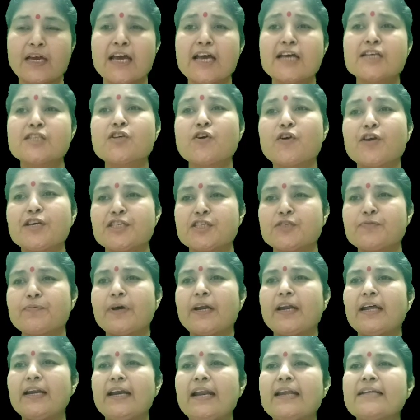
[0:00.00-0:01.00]
So
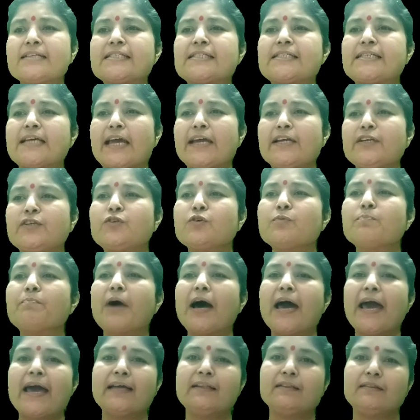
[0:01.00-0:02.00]
Iswaran said to
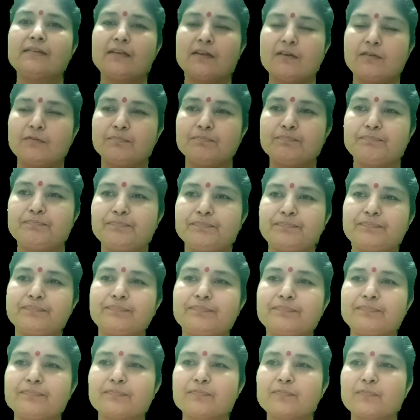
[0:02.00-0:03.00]
Mahendra,
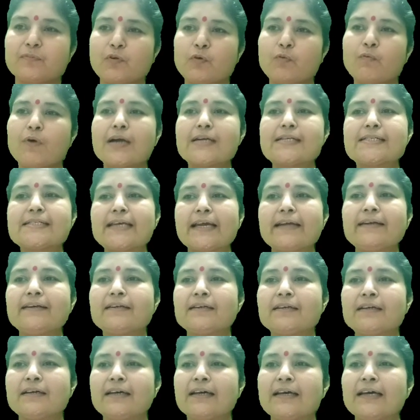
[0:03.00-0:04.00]
what
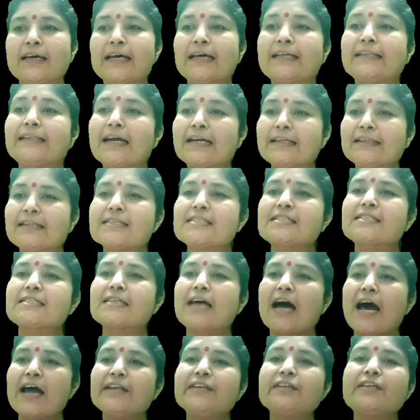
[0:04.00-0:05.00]
said? That the
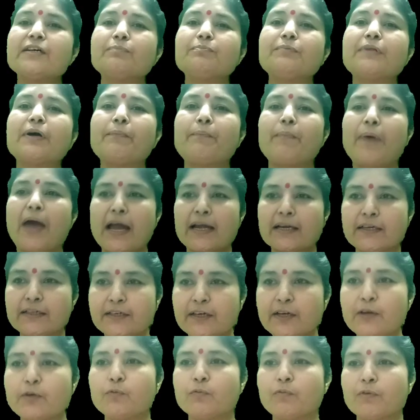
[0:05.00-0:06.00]
site of the
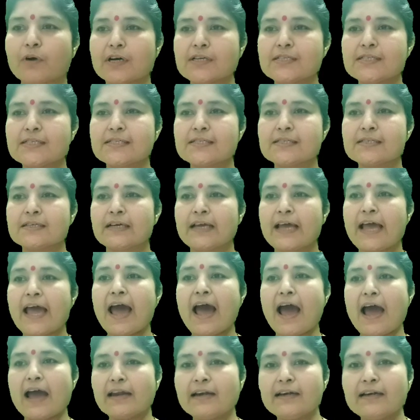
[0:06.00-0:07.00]
factory was
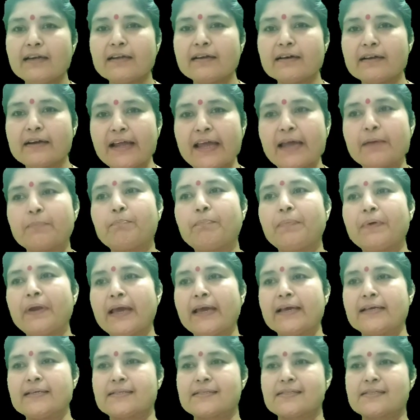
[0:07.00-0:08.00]
earlier a
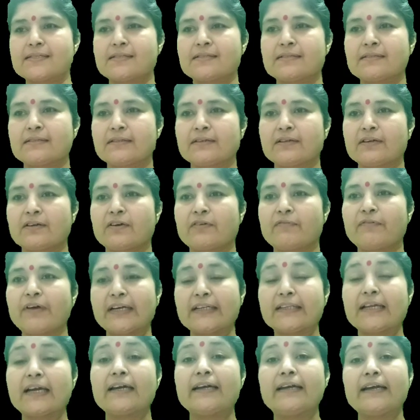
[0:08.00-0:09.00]
place
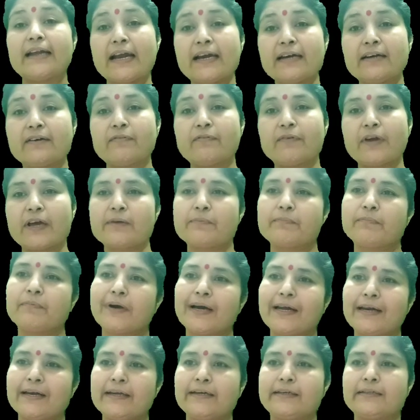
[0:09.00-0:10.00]
where the dead were
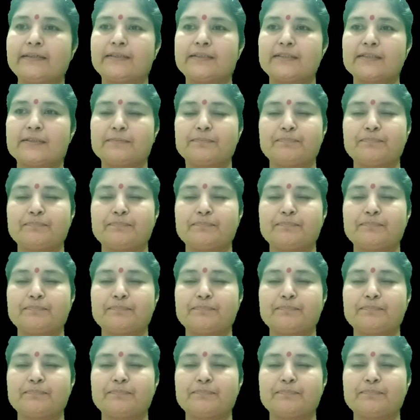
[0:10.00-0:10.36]
buried.